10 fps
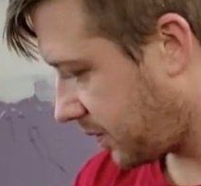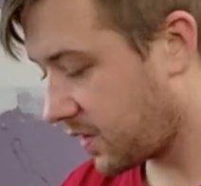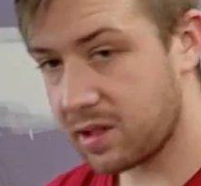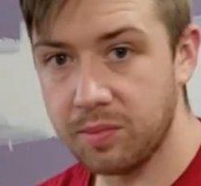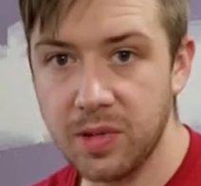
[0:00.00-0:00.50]

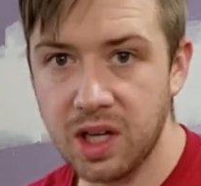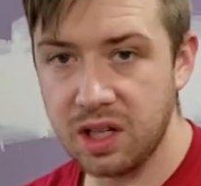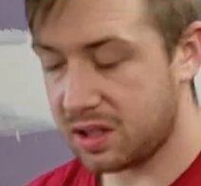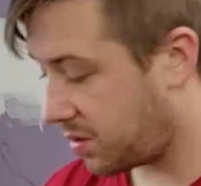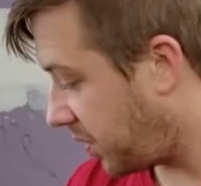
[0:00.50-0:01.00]
some mini
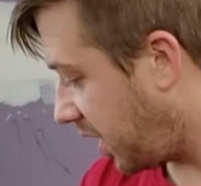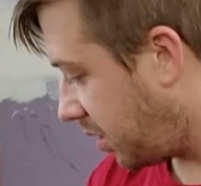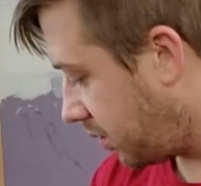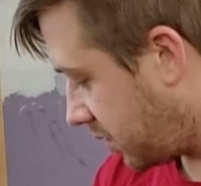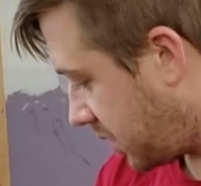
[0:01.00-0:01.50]

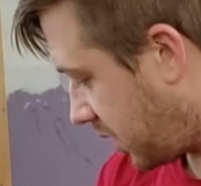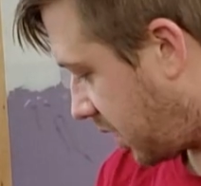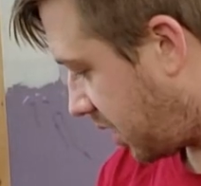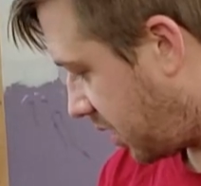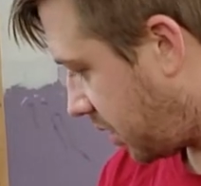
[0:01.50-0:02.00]
tomatoes
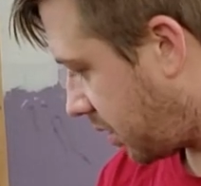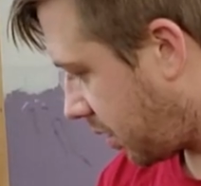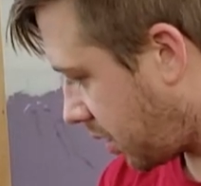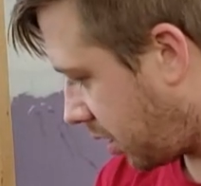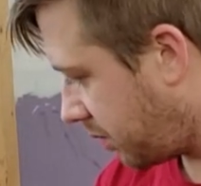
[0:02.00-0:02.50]
that they're
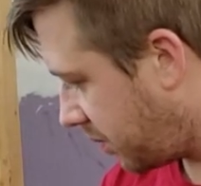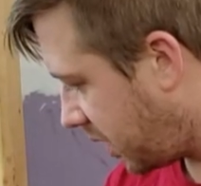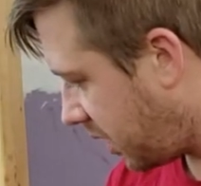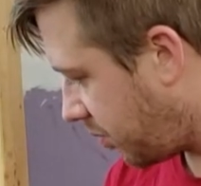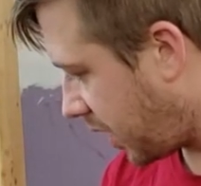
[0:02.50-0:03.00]
called
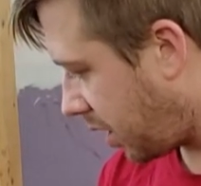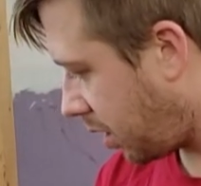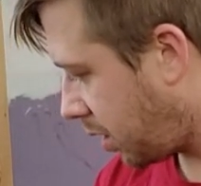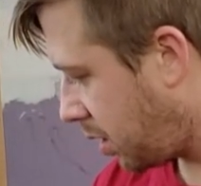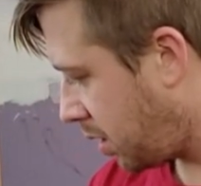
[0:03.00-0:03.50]
Mini
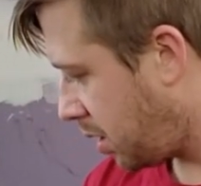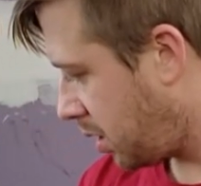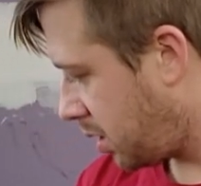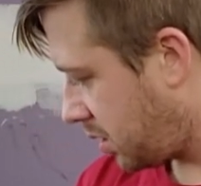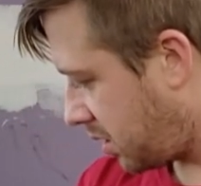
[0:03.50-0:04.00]
Bell
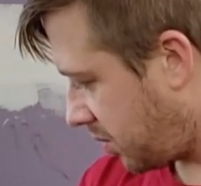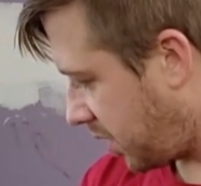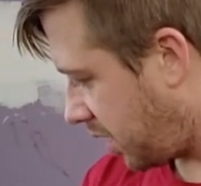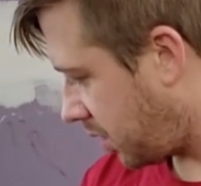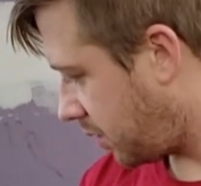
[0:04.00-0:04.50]

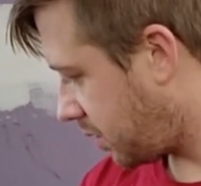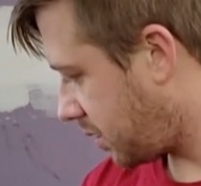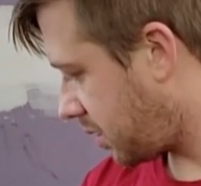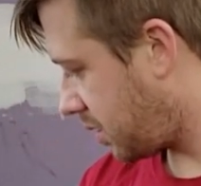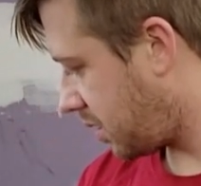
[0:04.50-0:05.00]

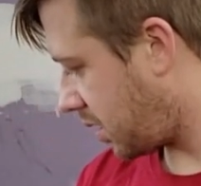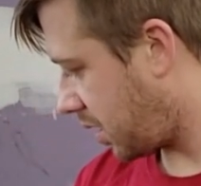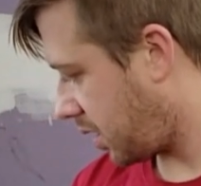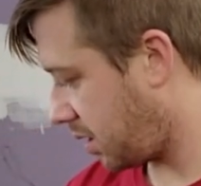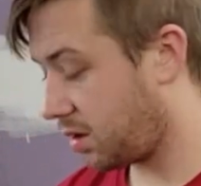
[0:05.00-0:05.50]
tomatoes.
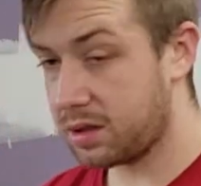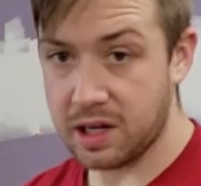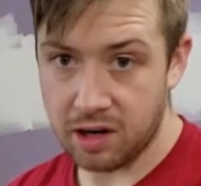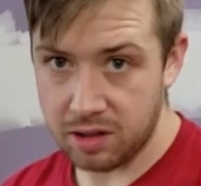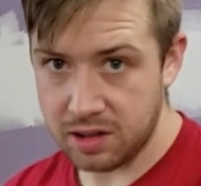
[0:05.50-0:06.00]
They're
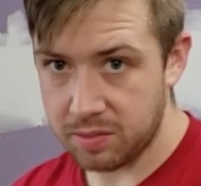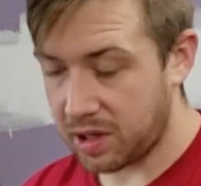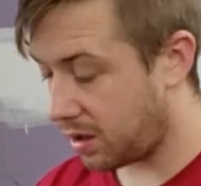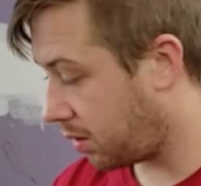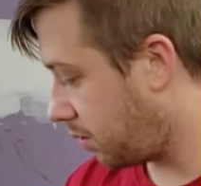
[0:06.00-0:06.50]
cherry
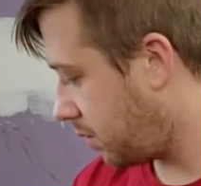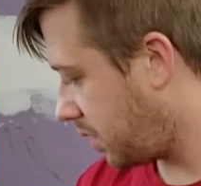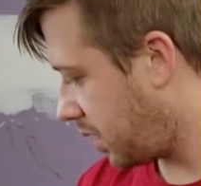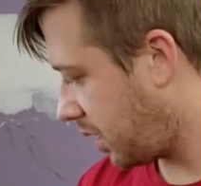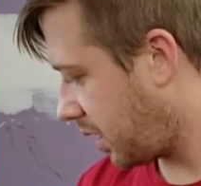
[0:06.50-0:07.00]
tomato.
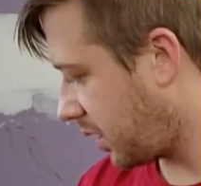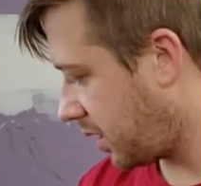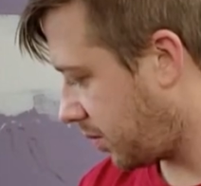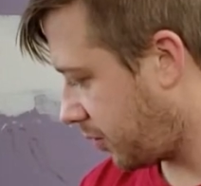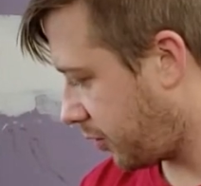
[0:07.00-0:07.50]
I got
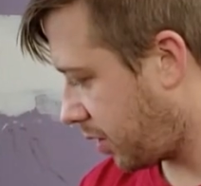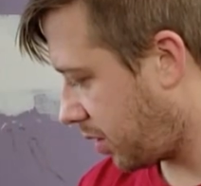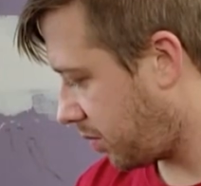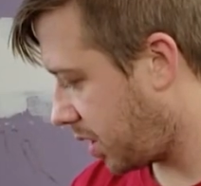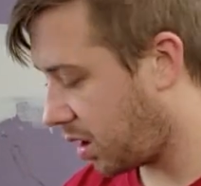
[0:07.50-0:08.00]
them
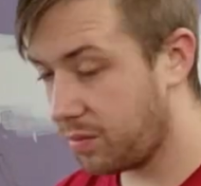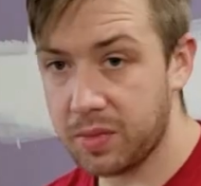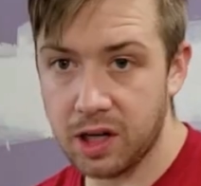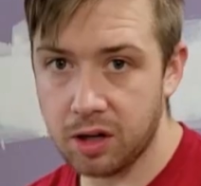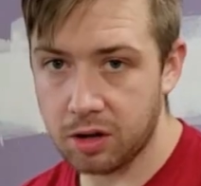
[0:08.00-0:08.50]
from
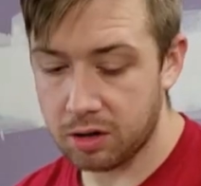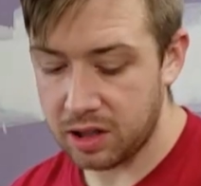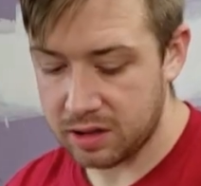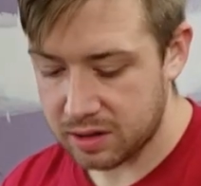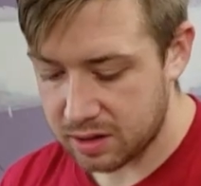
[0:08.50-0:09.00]
Baker
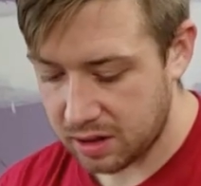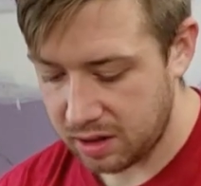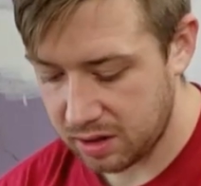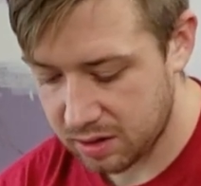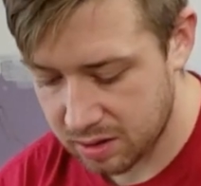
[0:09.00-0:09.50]
Creek
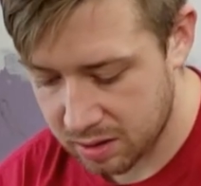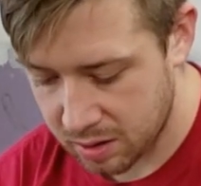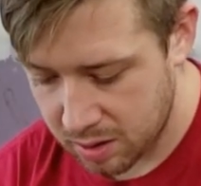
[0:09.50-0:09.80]
Seeds,